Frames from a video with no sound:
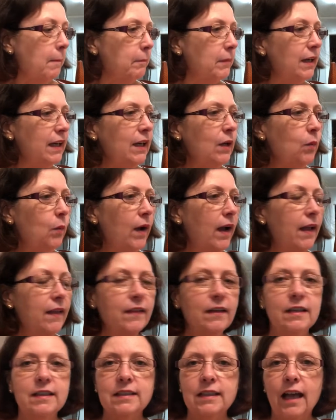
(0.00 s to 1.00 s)
But anyway,
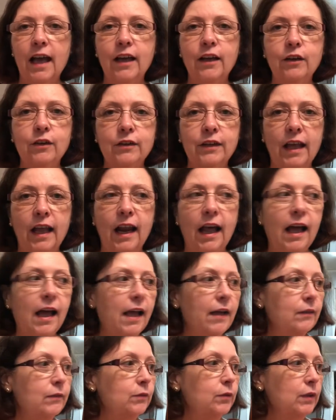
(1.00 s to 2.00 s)
the designer that
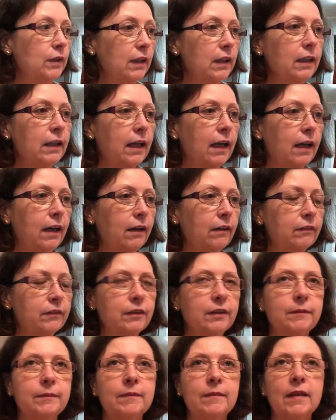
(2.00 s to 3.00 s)
I really love,
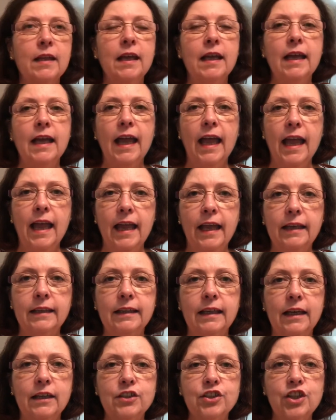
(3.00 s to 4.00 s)

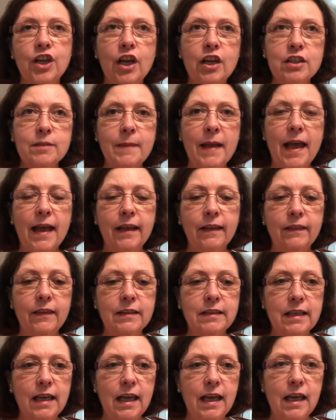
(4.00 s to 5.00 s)
and she goes back in
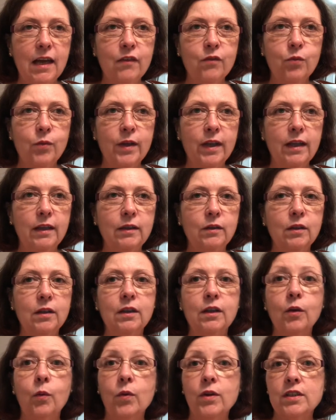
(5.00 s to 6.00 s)
the day of when
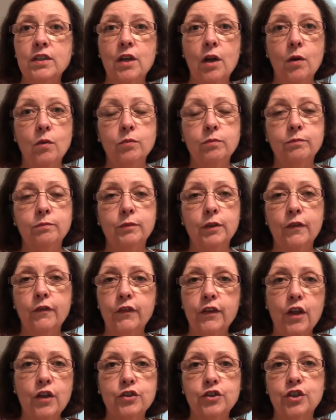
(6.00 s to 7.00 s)
there was no
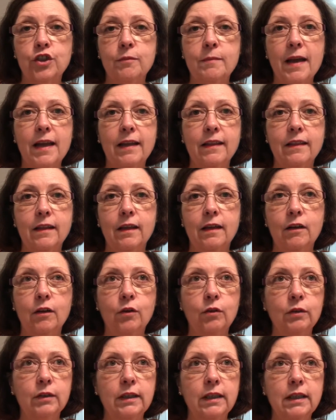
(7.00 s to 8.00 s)
Floss Tube, back in the
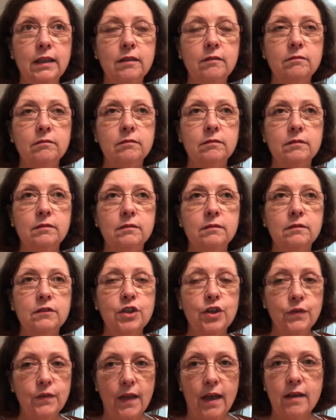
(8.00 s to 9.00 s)
early
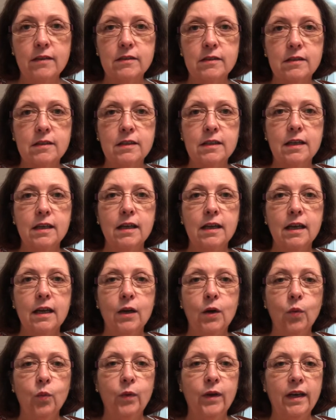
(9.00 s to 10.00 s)
2000s,
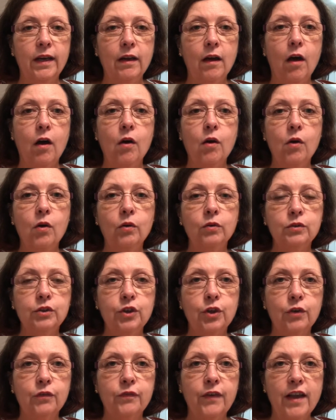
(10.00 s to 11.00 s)
when all
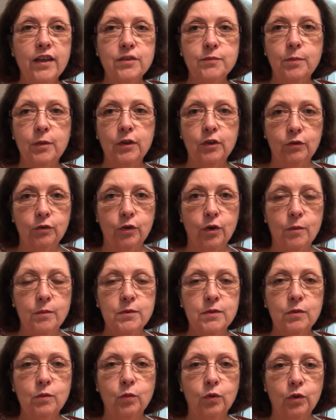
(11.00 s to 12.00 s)
your Facebook
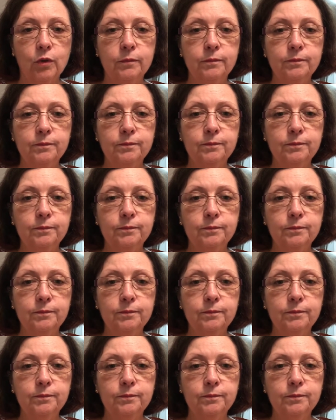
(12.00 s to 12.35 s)
groups were